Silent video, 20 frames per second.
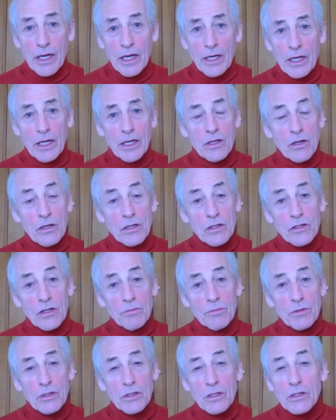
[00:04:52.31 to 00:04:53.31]
it
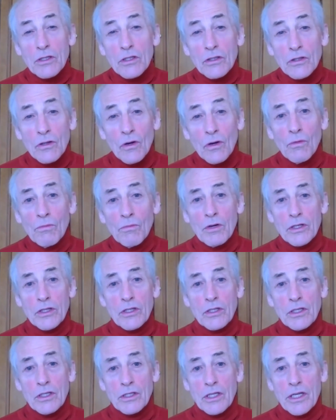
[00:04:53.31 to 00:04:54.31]
contributes to so much
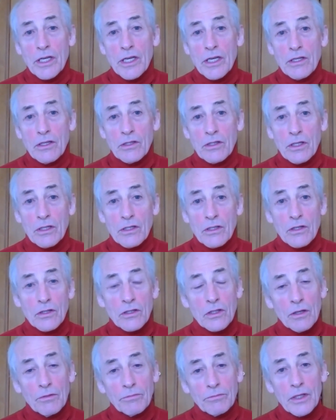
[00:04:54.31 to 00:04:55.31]
disease. So
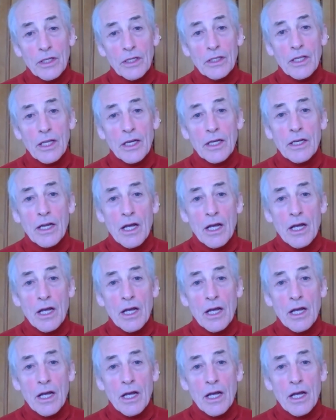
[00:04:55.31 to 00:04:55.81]
something that